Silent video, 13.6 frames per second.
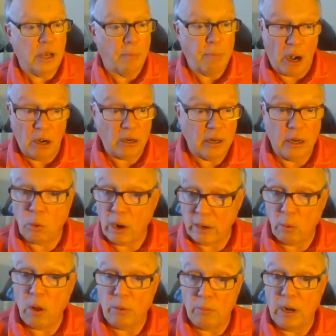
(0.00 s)
apparently quite a
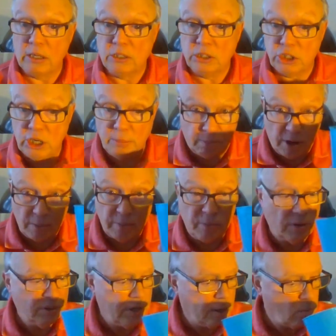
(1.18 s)
well-run ship. Pardon me
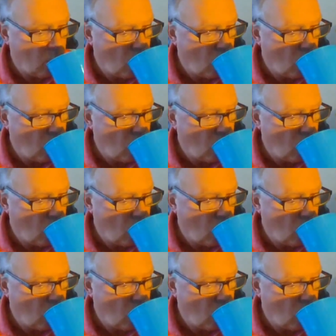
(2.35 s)
one sec.